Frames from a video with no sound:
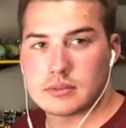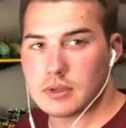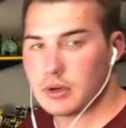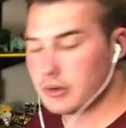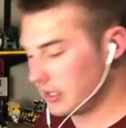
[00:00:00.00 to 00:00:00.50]

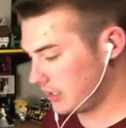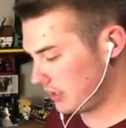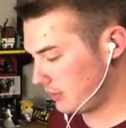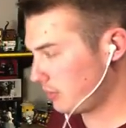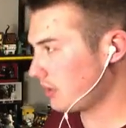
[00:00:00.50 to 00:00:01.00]
All right,
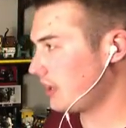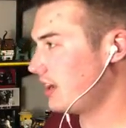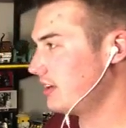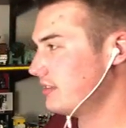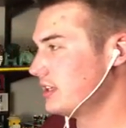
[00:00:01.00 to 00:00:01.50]
and we're
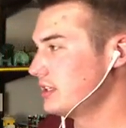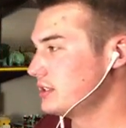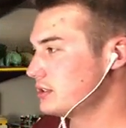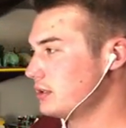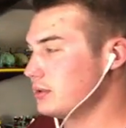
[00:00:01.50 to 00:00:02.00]
live.
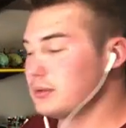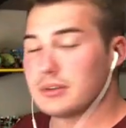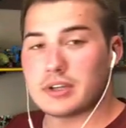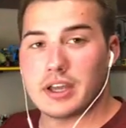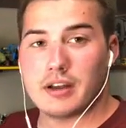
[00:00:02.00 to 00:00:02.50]
So,
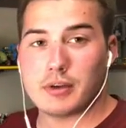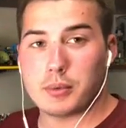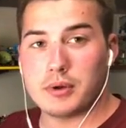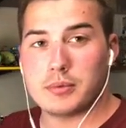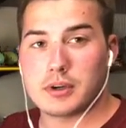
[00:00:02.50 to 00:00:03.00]
hey
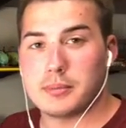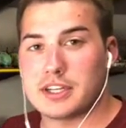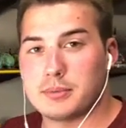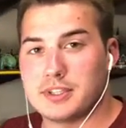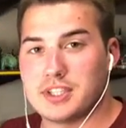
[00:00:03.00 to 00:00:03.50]
everyone, welcome back
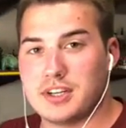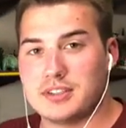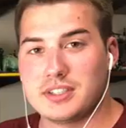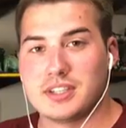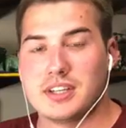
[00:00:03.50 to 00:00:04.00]
to my channel.
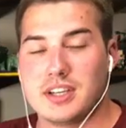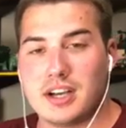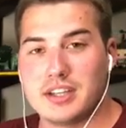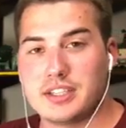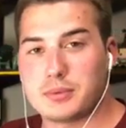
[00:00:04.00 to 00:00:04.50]

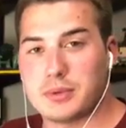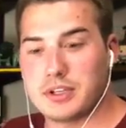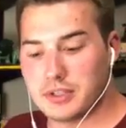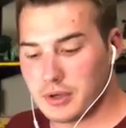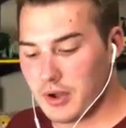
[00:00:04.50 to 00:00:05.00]
I just wanted to
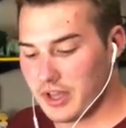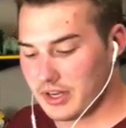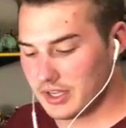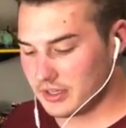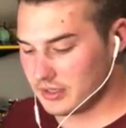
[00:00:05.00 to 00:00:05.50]
go ahead
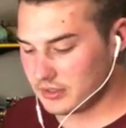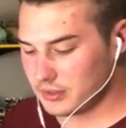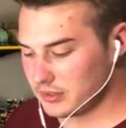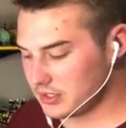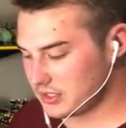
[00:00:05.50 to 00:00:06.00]
and do
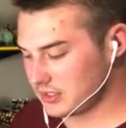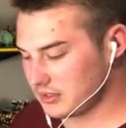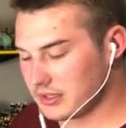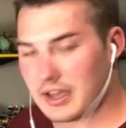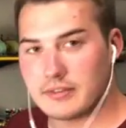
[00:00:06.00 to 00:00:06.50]
this
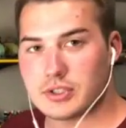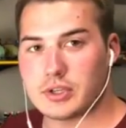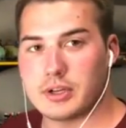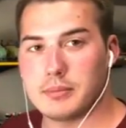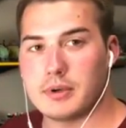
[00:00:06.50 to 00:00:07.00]
live
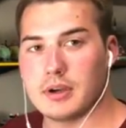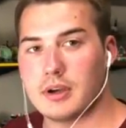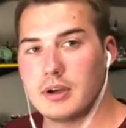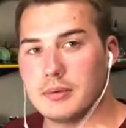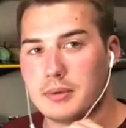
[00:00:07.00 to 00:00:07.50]
stream.
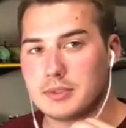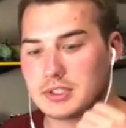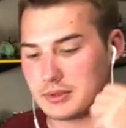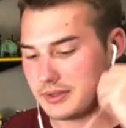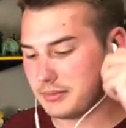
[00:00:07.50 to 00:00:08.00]
I'm just
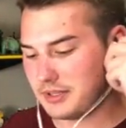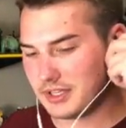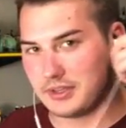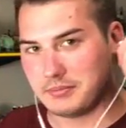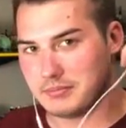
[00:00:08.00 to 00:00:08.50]
going to
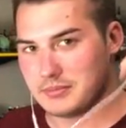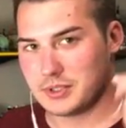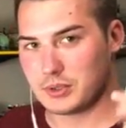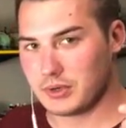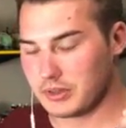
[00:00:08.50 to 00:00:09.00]
be
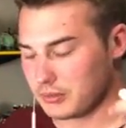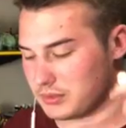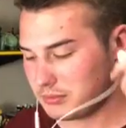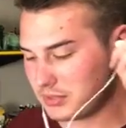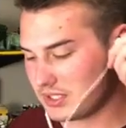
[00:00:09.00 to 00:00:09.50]
sorting through some
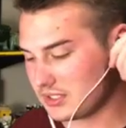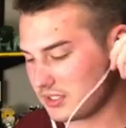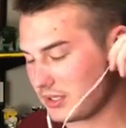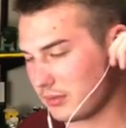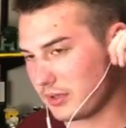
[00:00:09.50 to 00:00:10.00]
pieces
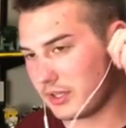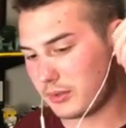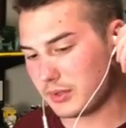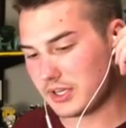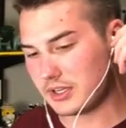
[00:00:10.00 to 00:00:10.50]
here really
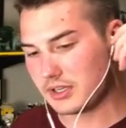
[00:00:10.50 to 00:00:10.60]
quick.